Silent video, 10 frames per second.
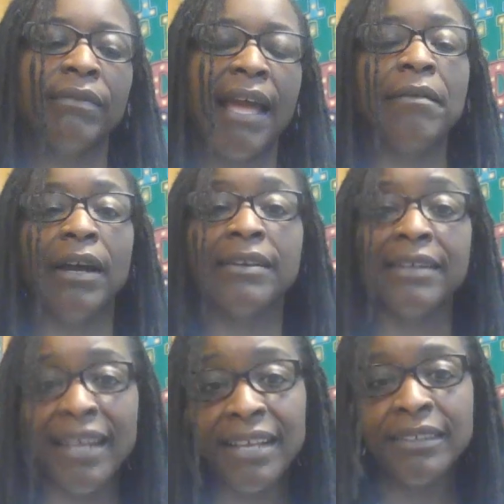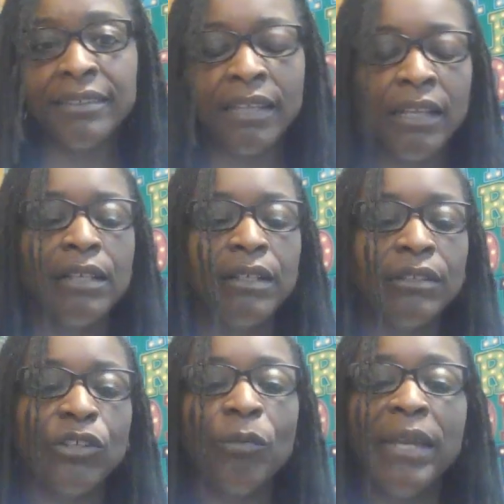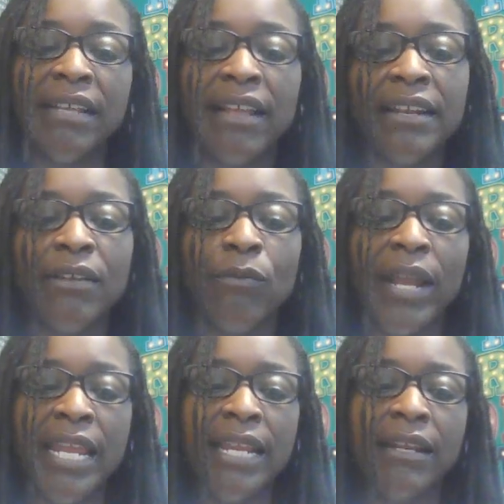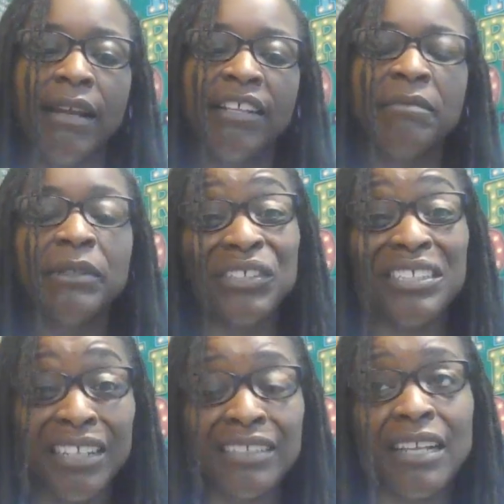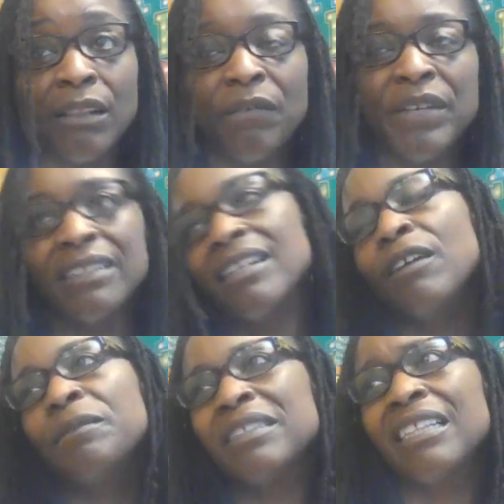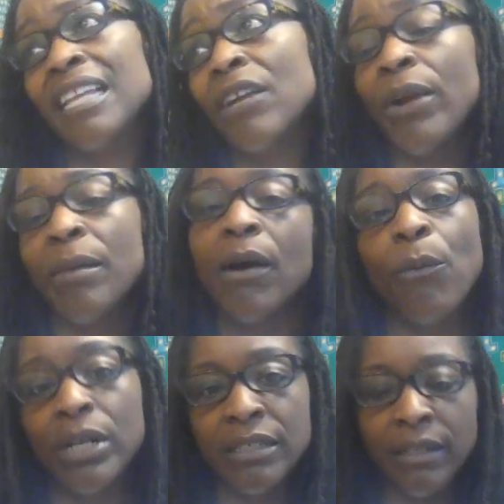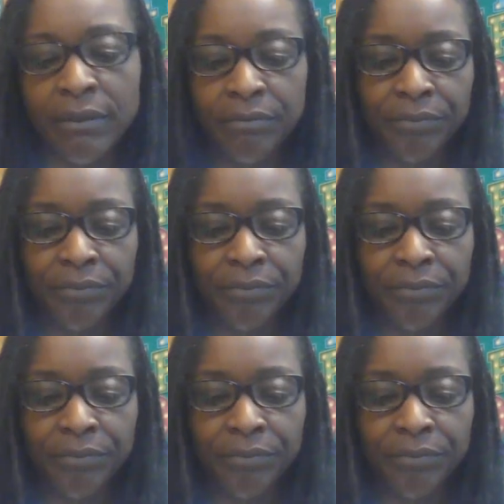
a nest so big that it weighed as much as 6 elephants. And elephants, I think, weigh about 1 ton.